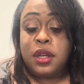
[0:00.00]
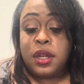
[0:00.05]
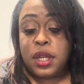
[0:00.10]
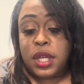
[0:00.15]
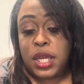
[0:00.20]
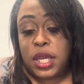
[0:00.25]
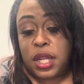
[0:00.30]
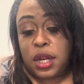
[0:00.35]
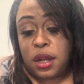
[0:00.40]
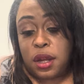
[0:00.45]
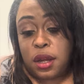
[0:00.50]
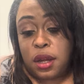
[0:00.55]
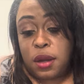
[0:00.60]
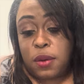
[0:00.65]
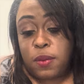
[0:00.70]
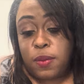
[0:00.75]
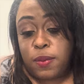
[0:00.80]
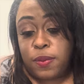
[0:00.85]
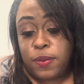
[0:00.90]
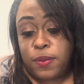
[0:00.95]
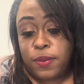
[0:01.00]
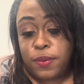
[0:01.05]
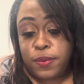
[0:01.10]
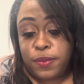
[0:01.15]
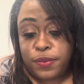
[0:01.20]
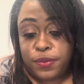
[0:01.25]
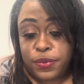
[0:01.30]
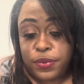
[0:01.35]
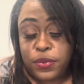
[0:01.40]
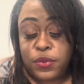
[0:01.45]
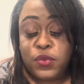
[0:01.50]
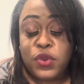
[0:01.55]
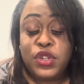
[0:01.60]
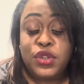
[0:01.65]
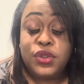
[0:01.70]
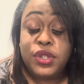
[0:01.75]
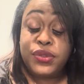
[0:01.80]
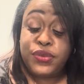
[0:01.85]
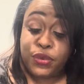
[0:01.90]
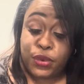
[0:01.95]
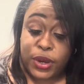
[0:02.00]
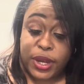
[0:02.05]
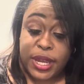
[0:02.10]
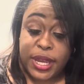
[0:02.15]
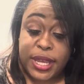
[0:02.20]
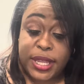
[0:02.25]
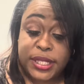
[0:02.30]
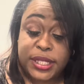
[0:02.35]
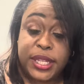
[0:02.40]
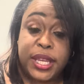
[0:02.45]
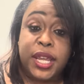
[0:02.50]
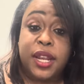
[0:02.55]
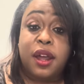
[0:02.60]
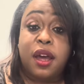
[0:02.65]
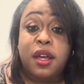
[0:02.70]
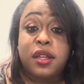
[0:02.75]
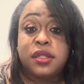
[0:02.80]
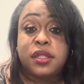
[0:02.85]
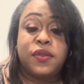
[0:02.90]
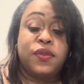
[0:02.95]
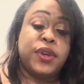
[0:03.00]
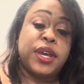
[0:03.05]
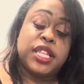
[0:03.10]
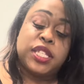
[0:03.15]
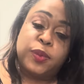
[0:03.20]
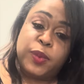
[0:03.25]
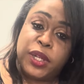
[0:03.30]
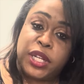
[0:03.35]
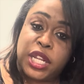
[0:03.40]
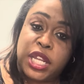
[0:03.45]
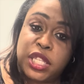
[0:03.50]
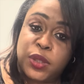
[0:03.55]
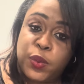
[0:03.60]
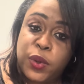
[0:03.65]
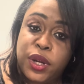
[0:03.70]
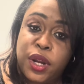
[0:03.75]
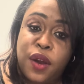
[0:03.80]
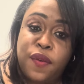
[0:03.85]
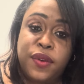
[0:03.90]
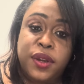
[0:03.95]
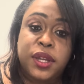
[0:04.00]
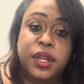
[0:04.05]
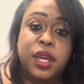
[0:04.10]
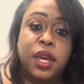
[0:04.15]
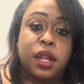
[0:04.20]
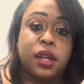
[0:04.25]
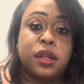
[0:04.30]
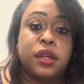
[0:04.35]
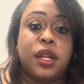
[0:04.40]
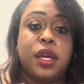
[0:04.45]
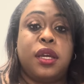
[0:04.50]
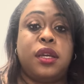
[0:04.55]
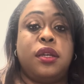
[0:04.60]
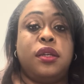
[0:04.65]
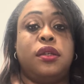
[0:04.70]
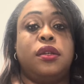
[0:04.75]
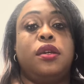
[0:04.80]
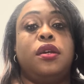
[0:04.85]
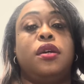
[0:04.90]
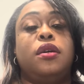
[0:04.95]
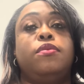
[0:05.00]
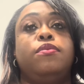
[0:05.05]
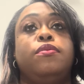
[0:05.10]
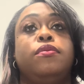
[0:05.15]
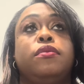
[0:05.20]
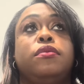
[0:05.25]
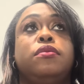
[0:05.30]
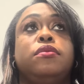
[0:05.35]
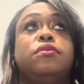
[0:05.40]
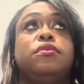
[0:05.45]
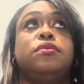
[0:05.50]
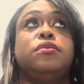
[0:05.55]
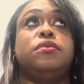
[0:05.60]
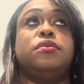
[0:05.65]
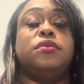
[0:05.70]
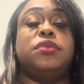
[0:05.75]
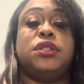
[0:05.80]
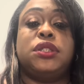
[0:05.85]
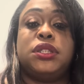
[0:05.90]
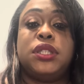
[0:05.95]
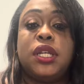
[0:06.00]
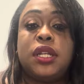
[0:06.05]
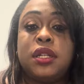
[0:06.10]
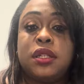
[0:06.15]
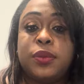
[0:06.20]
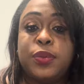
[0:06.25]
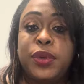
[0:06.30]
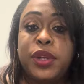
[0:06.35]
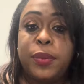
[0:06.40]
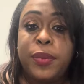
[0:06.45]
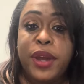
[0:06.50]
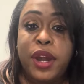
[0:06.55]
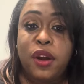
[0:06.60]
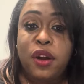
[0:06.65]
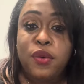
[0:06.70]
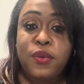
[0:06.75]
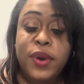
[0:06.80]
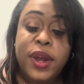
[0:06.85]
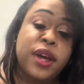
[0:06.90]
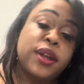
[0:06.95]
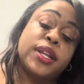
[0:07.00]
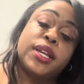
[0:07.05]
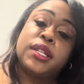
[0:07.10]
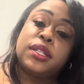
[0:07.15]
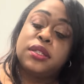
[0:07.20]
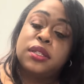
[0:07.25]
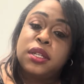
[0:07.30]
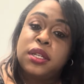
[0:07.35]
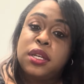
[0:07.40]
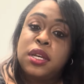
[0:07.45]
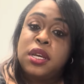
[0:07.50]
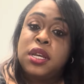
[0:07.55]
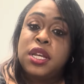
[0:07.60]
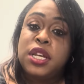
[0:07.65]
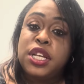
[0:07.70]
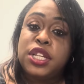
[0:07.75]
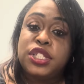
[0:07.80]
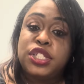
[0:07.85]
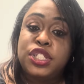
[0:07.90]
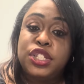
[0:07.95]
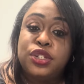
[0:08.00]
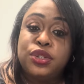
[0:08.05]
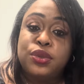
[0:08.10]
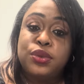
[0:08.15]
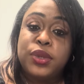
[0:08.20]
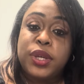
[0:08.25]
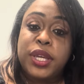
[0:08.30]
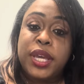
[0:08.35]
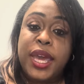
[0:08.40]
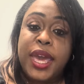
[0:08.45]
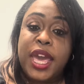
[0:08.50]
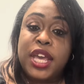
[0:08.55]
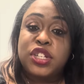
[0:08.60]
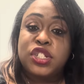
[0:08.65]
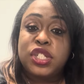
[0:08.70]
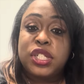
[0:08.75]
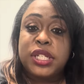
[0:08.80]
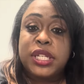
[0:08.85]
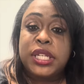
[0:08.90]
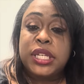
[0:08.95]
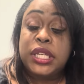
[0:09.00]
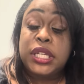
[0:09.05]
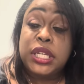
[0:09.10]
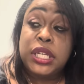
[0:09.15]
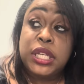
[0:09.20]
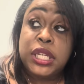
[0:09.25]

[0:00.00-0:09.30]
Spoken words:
it reduce frizz, and also if you got split ends, whatever, it kind of like help seal it, put a barrier around it until you can actually